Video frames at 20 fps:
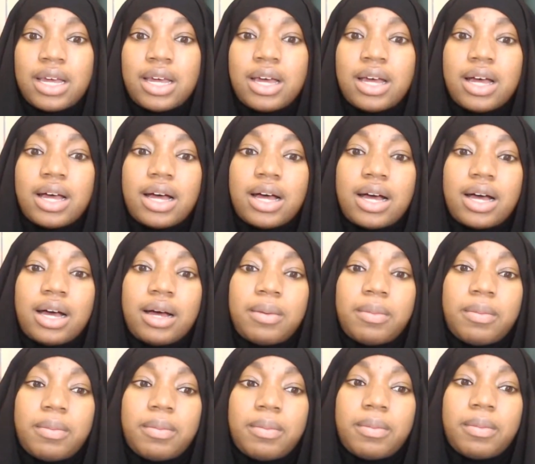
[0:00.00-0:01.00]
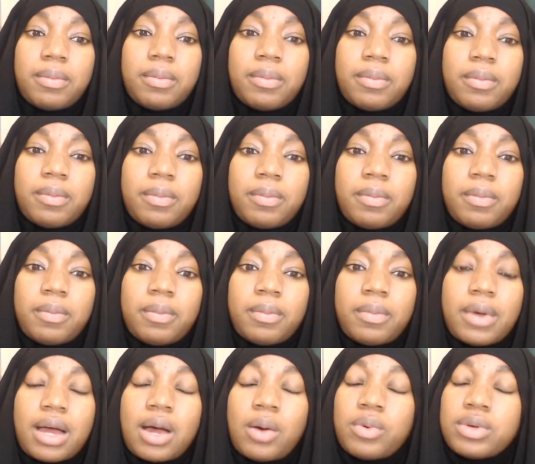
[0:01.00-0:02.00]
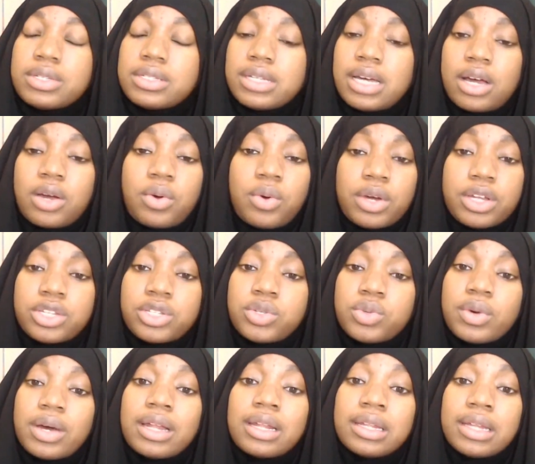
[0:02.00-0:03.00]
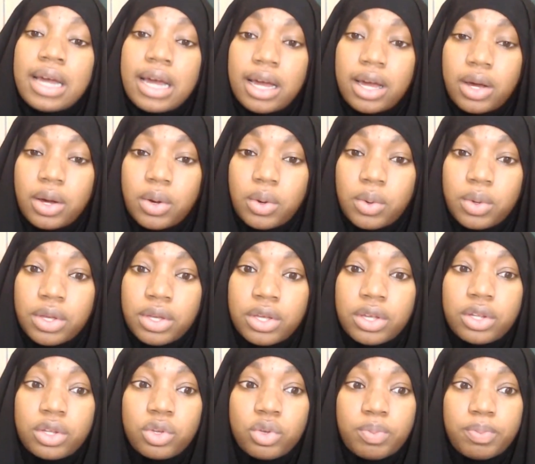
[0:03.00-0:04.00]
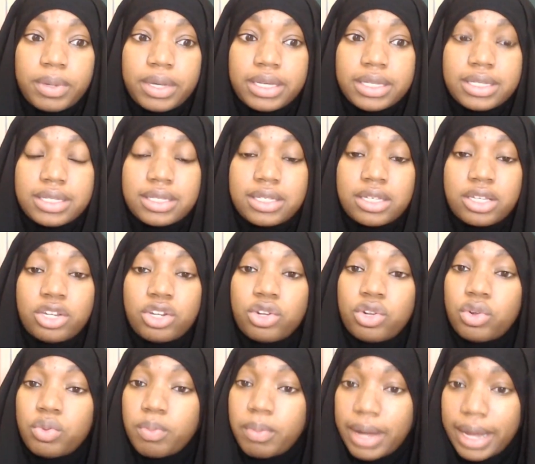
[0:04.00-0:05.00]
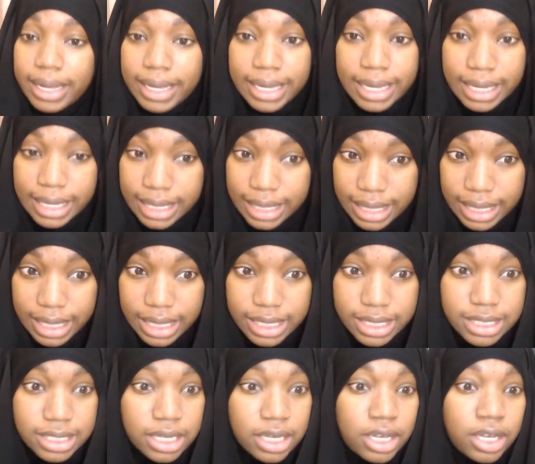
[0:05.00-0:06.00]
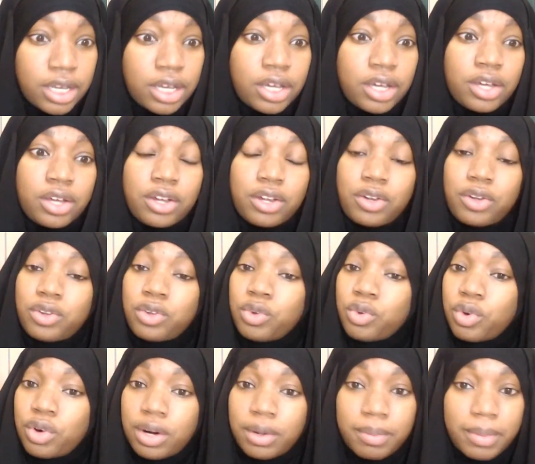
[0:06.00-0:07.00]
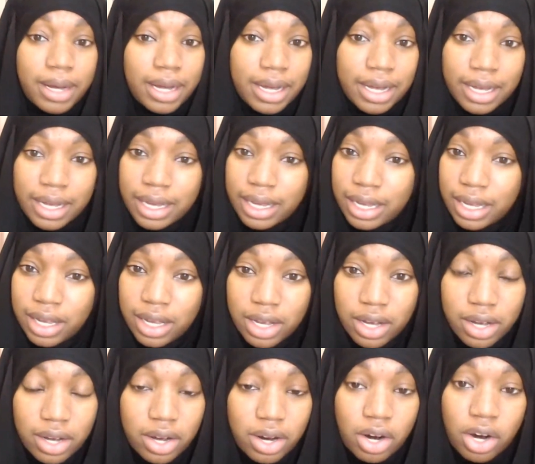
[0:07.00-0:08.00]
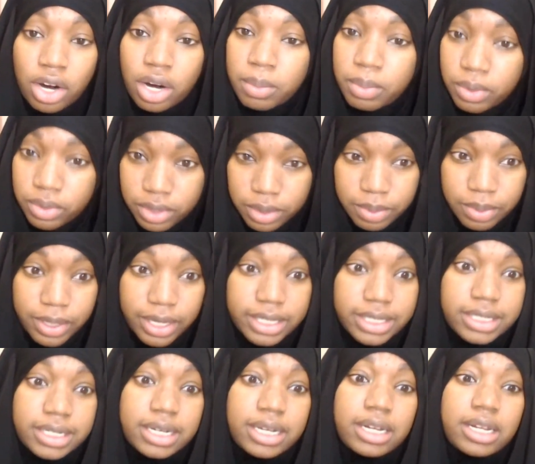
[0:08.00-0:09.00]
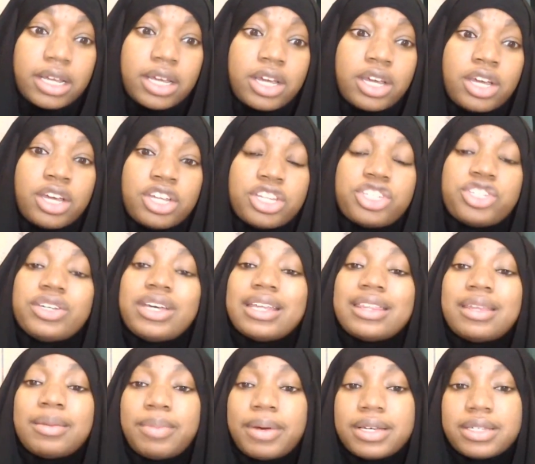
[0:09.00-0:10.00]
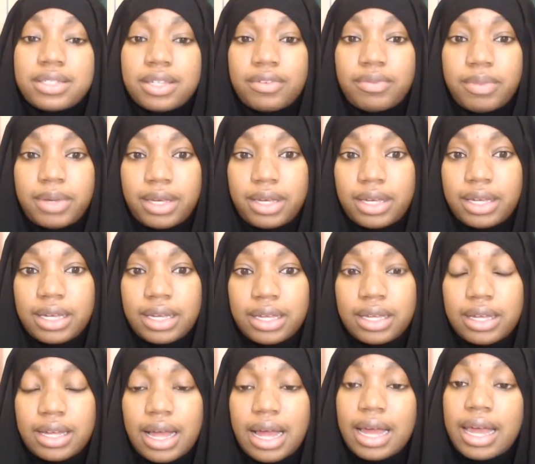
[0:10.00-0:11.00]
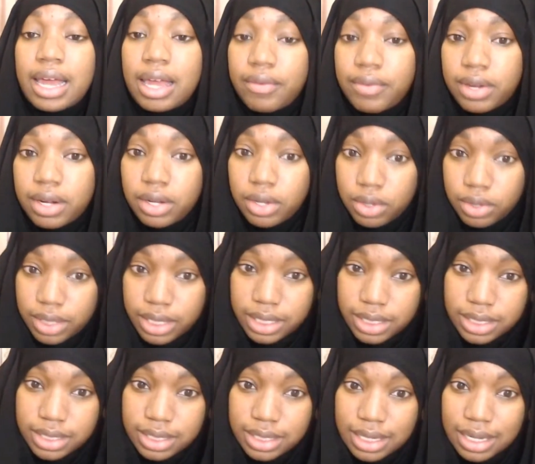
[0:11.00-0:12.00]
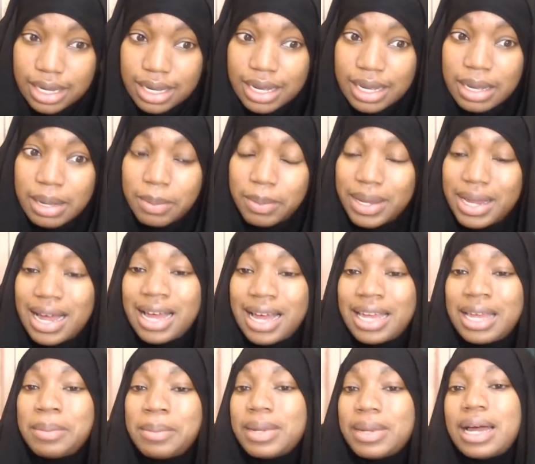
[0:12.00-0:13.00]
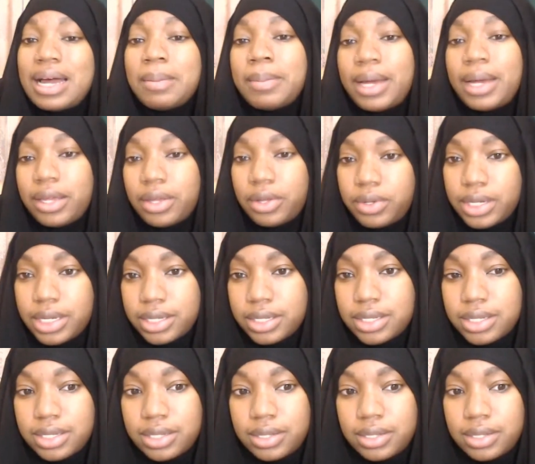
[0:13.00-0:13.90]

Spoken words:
I was not going to allow lupus, my kidneys, nor my horrible depression to get the best of me. I have an illness, but I am not my illness.